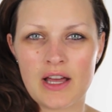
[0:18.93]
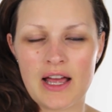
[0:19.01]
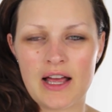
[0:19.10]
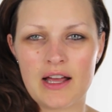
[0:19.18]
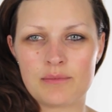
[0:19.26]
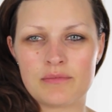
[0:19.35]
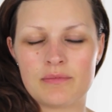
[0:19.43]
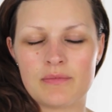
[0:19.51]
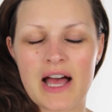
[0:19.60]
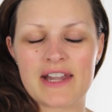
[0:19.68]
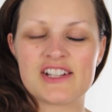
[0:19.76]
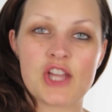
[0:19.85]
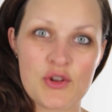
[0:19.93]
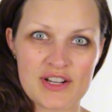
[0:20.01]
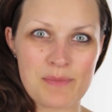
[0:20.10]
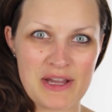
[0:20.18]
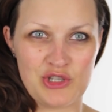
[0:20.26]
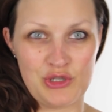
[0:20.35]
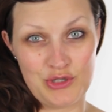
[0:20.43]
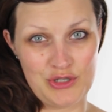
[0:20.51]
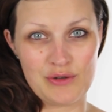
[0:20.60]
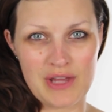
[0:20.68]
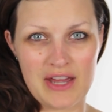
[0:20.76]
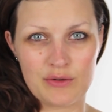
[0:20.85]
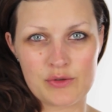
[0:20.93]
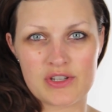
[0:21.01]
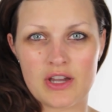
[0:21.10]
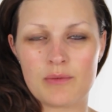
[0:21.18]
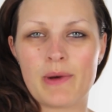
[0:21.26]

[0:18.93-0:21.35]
and I don't expect you to do that also,